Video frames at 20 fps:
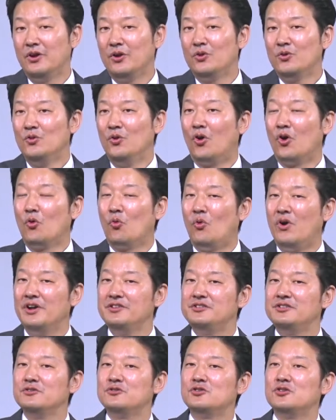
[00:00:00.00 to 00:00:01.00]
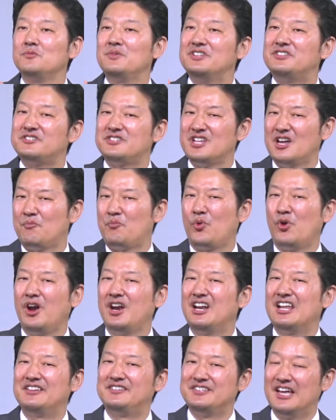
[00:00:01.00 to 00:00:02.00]
Lord wants you to be
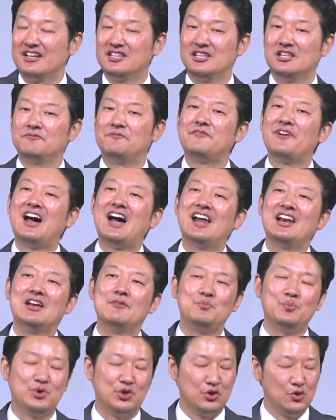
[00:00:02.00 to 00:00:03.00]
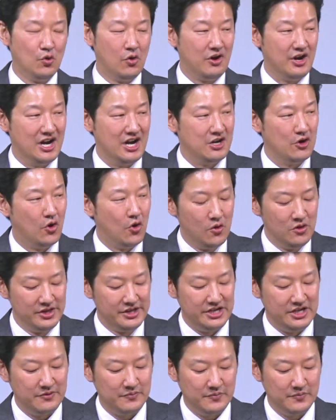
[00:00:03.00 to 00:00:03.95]
separated, sanctified, and pure and holy.